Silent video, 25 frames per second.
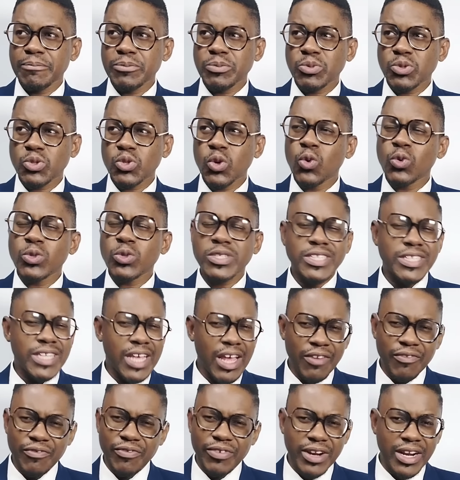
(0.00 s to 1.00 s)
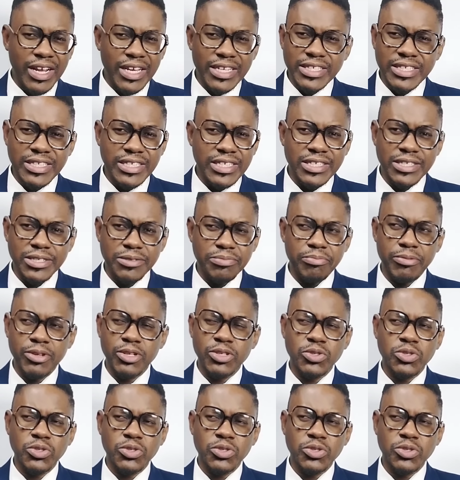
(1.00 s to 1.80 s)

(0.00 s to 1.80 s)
So self-righteous, man.